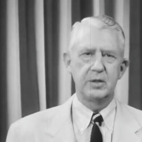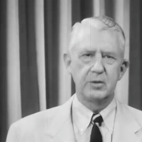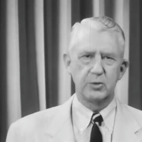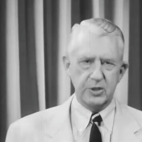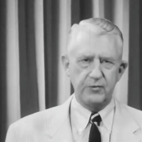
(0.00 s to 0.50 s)

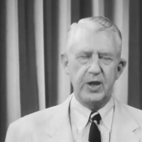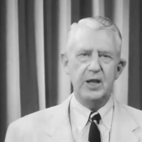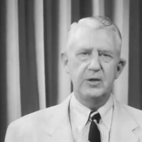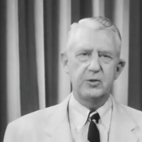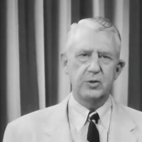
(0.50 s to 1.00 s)
was a
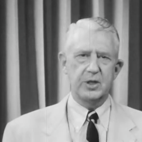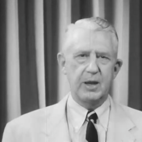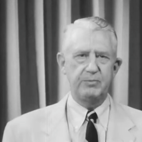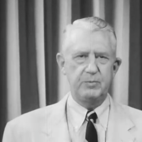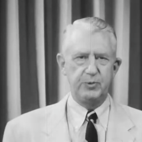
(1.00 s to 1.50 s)
failure to
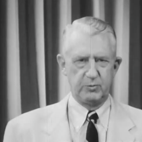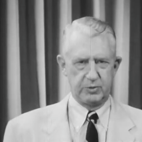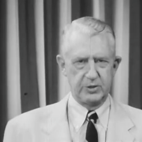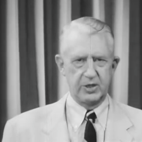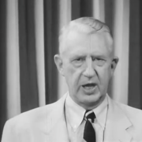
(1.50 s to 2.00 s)
adopt a pupil
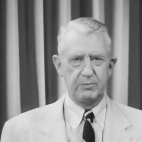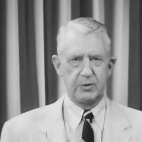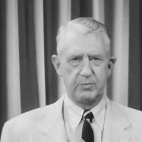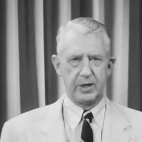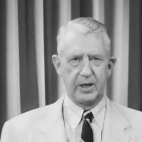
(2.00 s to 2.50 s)

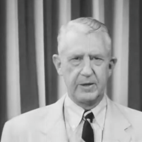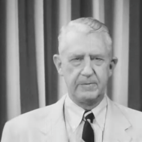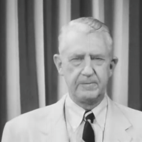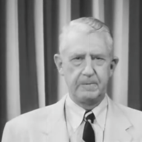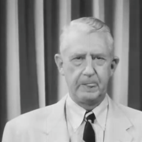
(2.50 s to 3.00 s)
assignment plan
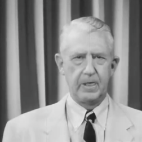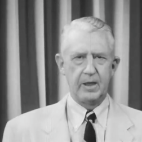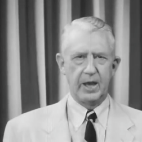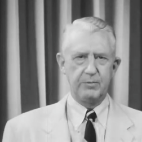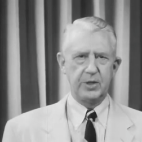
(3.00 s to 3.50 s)

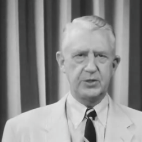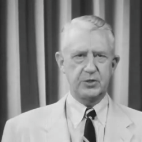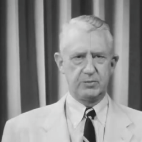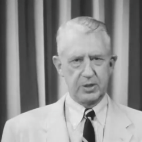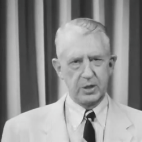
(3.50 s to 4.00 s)

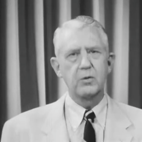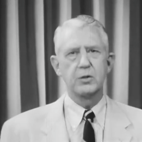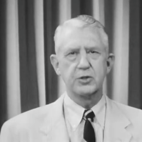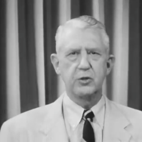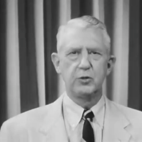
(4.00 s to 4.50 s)
administered by the
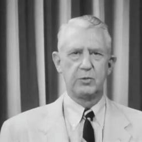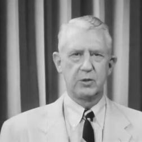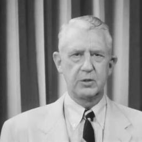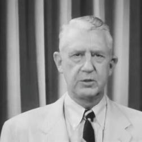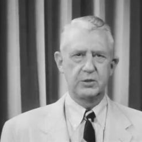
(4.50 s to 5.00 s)
local school
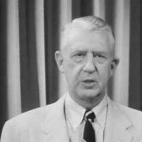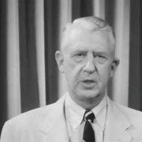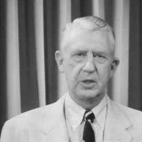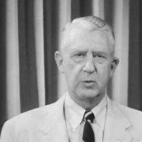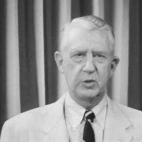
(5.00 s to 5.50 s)
boards,
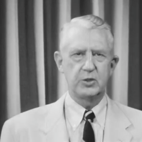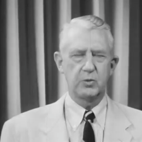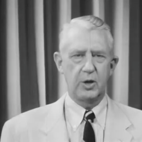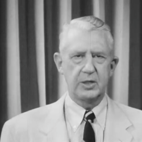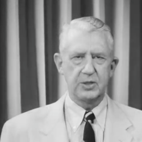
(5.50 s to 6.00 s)
which
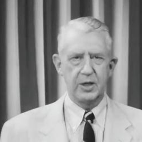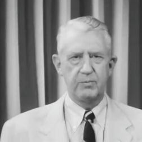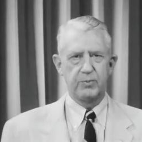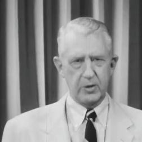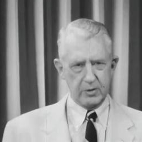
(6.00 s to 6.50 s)
was an
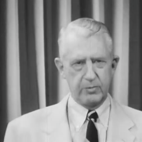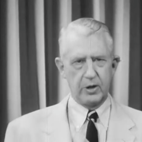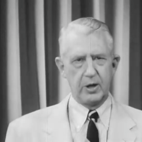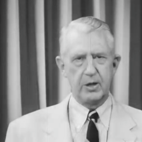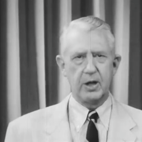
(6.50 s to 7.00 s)
important
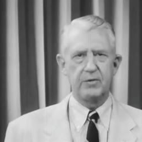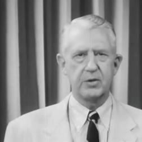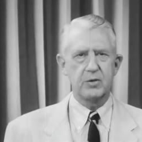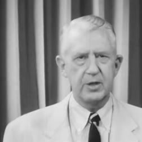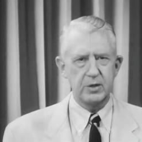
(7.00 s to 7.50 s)
part of the
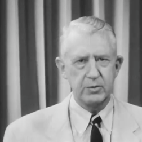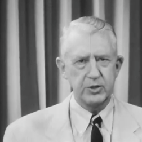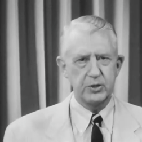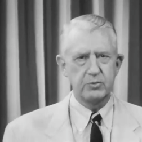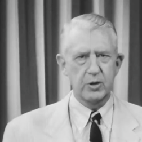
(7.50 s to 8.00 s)
Gray
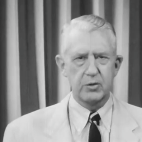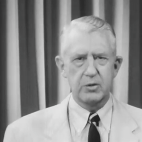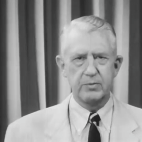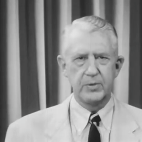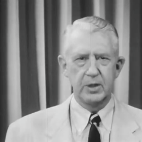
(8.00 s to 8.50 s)
Commission
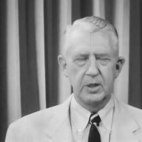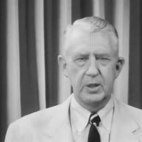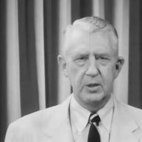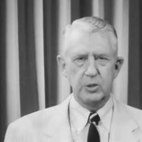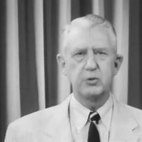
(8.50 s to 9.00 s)
program,
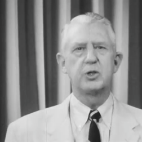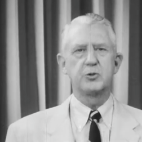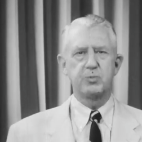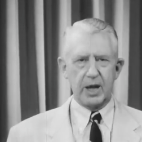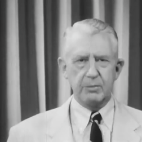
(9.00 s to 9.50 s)
which was
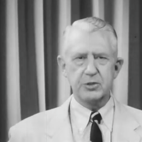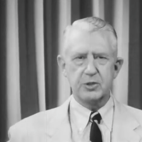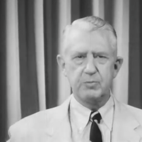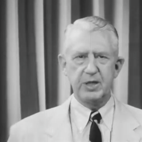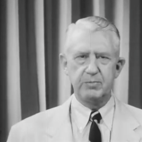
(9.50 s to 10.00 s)
promised
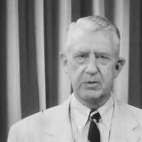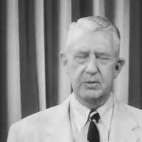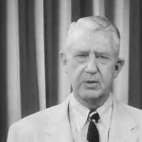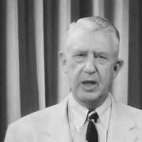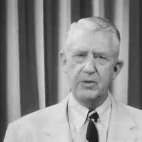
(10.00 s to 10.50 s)
to people
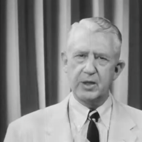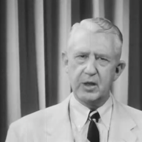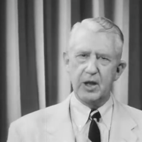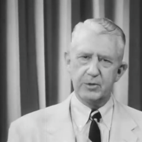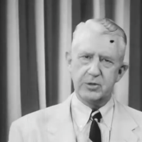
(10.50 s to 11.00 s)
and then
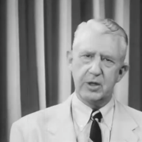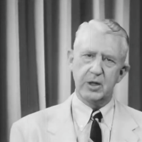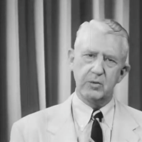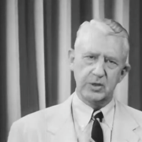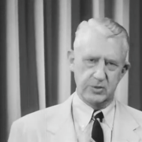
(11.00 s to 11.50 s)

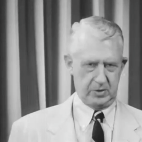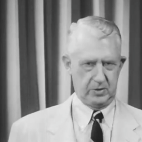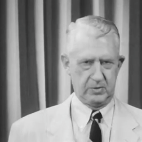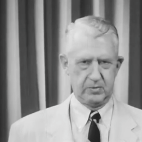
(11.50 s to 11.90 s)
arbitrarily withdrawn.